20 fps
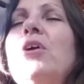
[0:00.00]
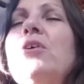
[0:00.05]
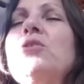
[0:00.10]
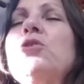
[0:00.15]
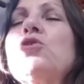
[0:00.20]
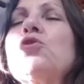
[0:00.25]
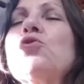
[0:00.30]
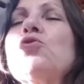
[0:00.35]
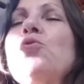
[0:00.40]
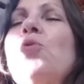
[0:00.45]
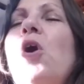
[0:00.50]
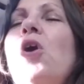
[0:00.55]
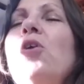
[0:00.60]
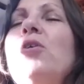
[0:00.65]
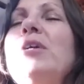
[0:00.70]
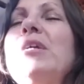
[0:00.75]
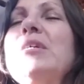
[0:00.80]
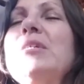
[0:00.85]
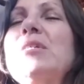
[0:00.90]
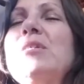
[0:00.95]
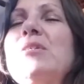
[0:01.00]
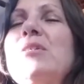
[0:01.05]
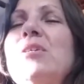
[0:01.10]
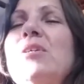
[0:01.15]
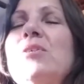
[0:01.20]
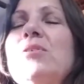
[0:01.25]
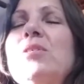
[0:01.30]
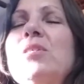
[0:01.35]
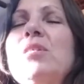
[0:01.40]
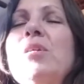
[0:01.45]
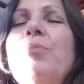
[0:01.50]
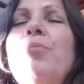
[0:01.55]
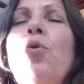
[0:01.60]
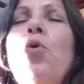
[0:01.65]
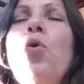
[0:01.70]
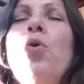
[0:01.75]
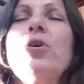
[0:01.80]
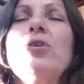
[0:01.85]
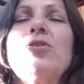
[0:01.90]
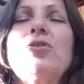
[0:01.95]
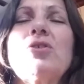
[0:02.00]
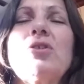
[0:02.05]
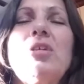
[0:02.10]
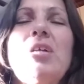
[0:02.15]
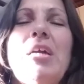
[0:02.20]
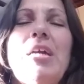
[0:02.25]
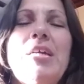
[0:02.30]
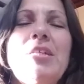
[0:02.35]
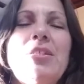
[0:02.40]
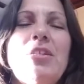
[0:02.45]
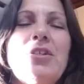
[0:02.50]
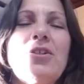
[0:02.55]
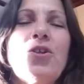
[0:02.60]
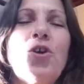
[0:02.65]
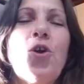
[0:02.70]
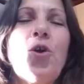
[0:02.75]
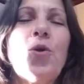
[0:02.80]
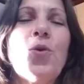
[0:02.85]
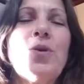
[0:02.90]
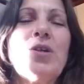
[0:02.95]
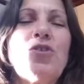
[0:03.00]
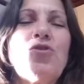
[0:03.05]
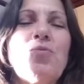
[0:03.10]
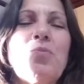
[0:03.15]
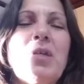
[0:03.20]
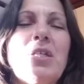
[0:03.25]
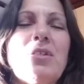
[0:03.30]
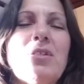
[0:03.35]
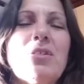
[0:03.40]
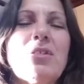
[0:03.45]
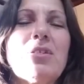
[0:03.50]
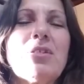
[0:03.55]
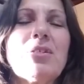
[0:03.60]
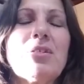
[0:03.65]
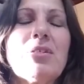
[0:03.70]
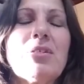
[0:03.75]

strongest support and encouragement.